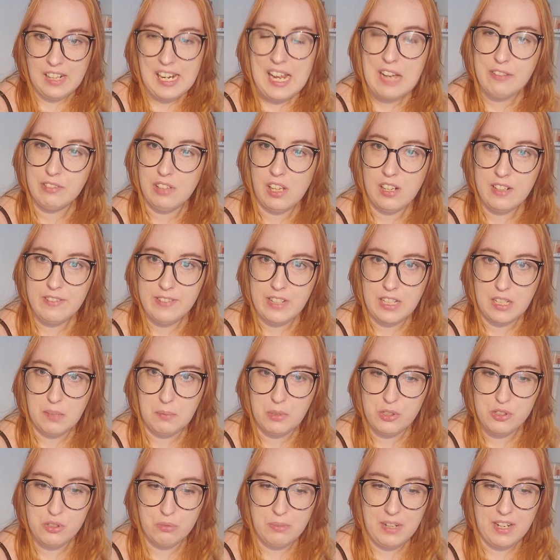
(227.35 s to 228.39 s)
I have a lot of
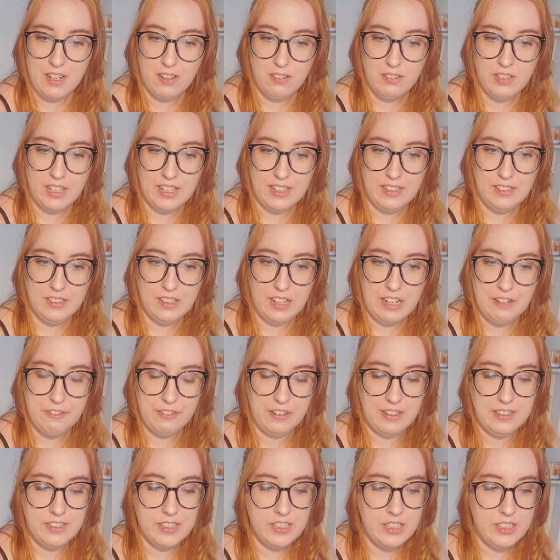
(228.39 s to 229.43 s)
animals around and I
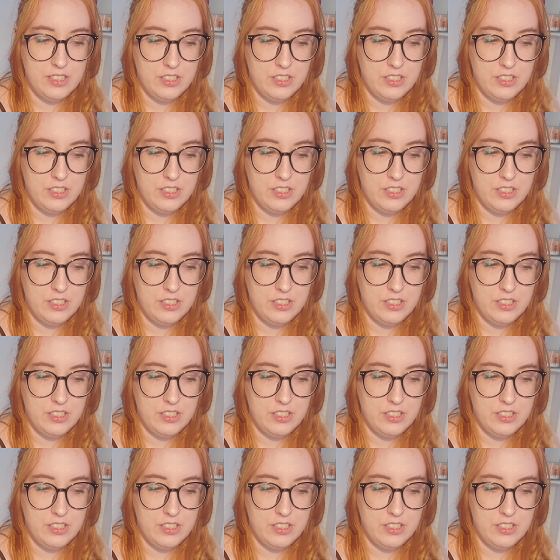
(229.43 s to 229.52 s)
find it